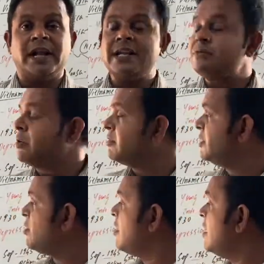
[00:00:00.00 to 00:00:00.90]
That is what
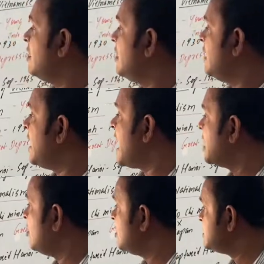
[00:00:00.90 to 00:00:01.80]
we call
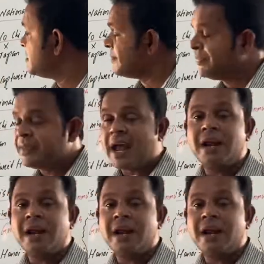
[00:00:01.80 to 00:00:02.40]
landlordism.